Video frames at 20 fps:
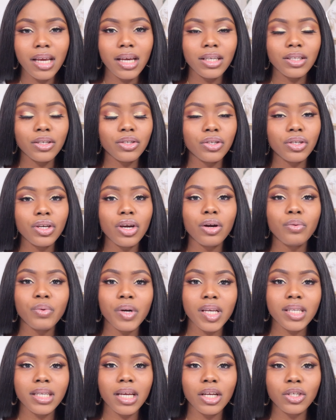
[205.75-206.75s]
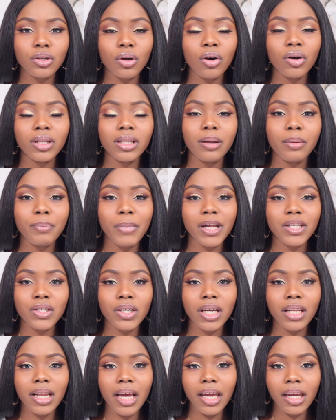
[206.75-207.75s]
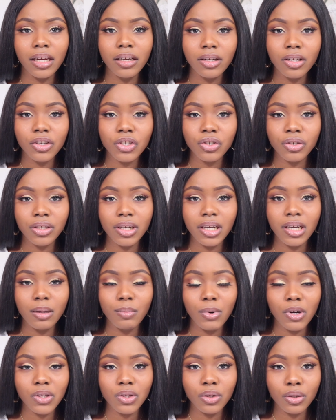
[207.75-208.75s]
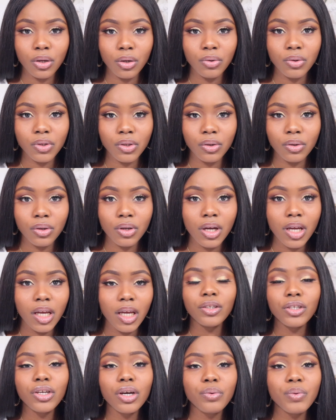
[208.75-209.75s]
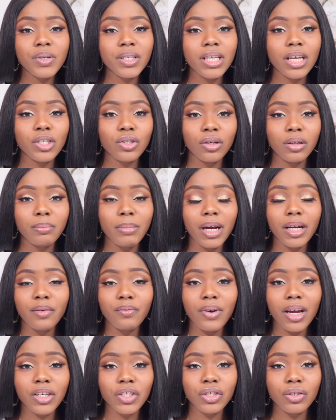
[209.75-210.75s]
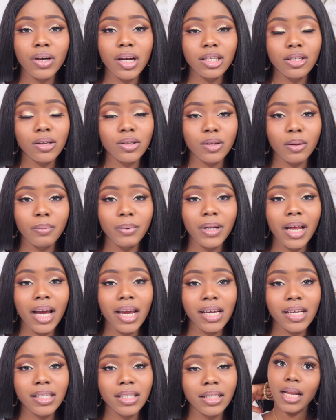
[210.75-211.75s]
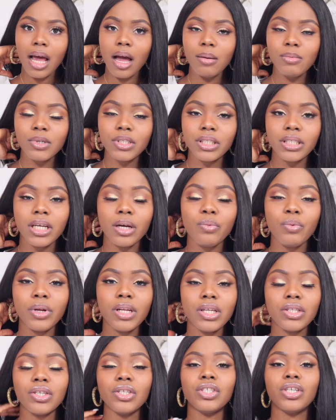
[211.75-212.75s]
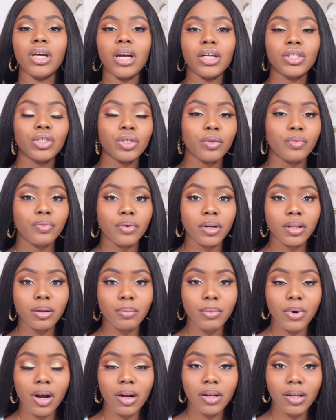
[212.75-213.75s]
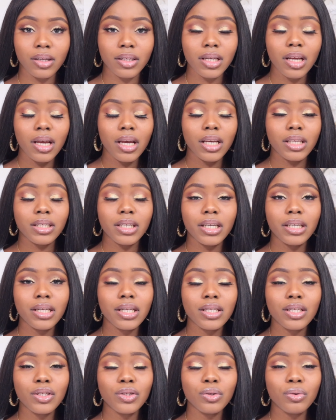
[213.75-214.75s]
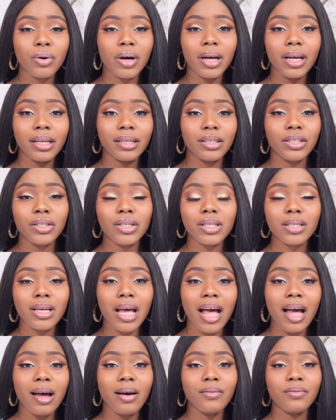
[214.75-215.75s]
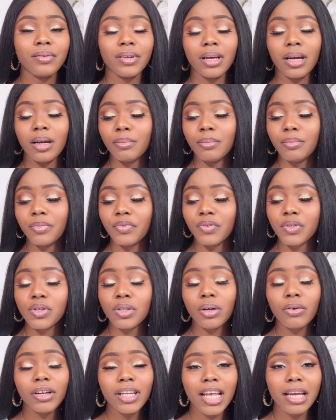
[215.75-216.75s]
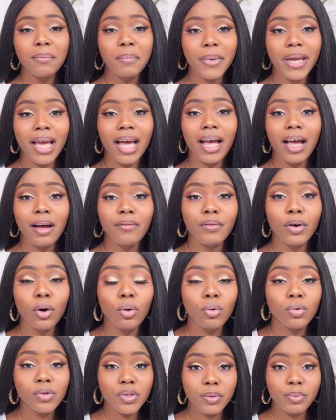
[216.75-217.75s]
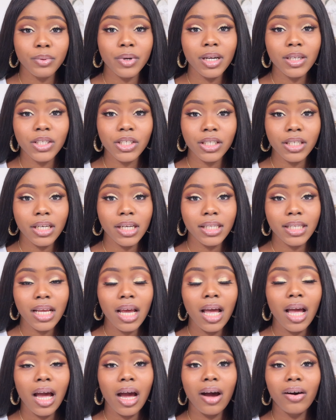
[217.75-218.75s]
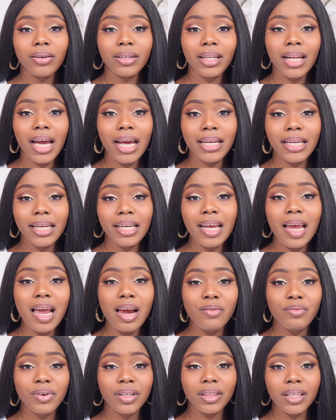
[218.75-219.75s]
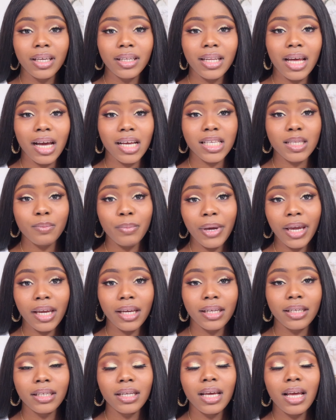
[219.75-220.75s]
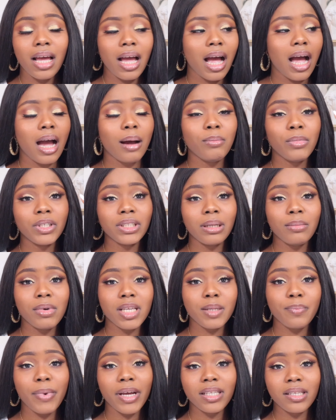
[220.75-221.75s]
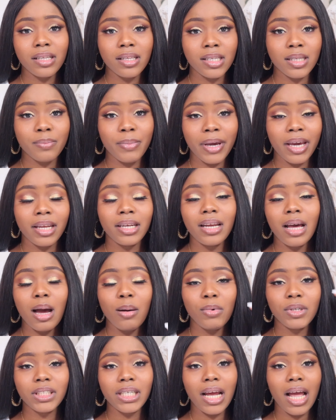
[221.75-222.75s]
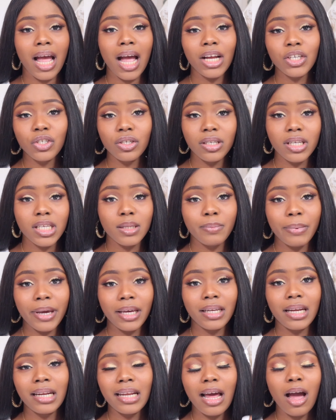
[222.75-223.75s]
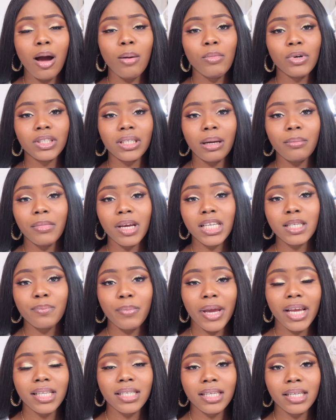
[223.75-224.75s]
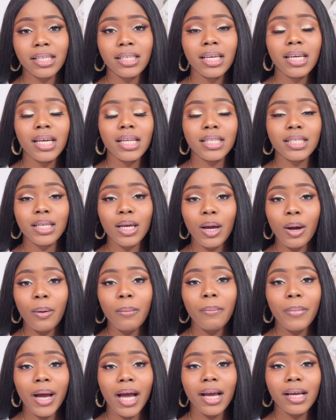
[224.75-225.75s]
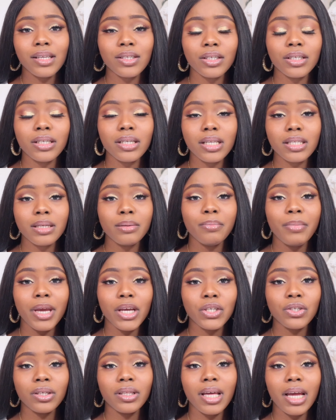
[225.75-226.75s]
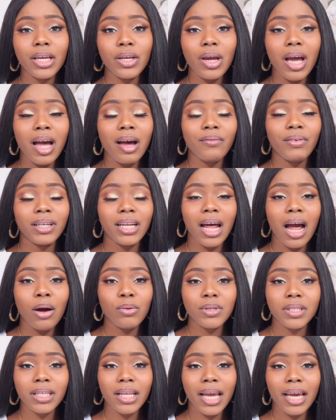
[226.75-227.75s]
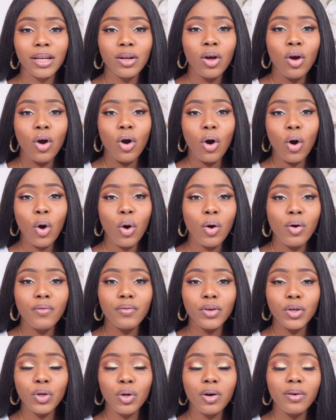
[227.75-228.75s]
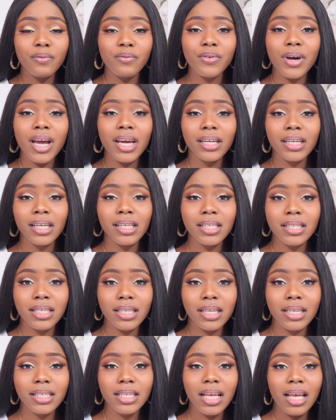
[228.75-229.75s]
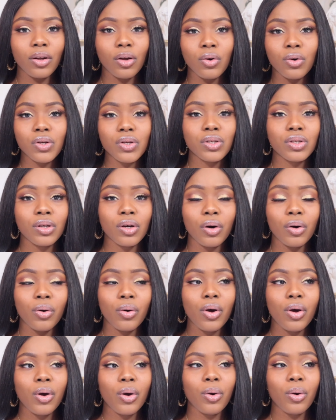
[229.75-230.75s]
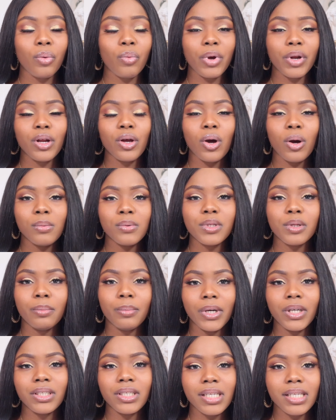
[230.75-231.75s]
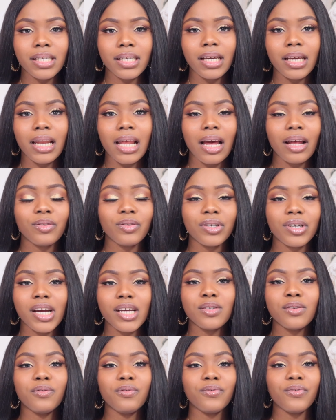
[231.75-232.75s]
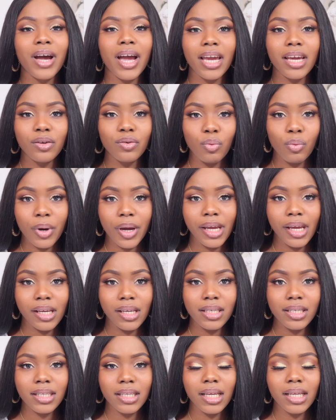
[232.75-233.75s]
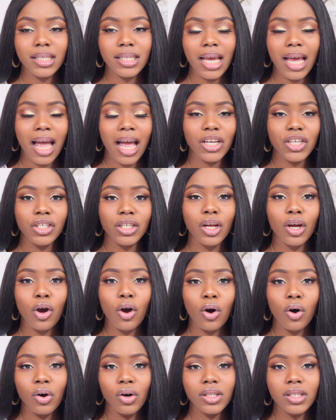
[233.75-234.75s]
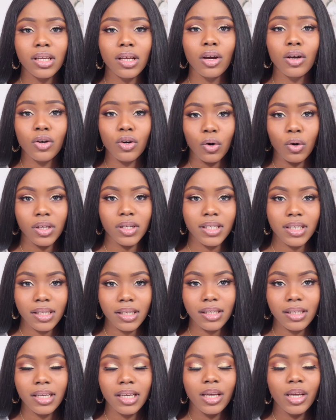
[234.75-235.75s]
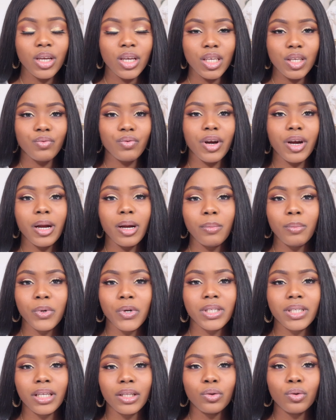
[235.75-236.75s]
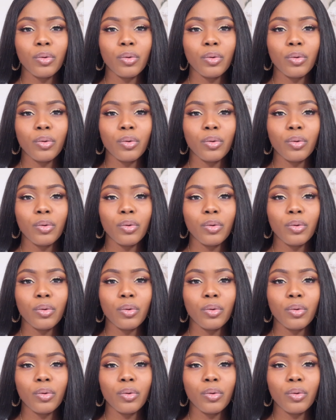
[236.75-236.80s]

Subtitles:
So do your research on the particular industry that you're about to go to. Do your research on manufacturers or suppliers, and how much they're willing to charge you for the products. So you need to have, for someone like me, I have a whole spreadsheet outlining everything that I spend, how much I'm expected to spend, how much I actually spend, and how much I'm expecting to come back. So you need to make sure that you have an outline of your finances. And also, when it comes to budgeting, try to find ways to actually cut costs. It's very important.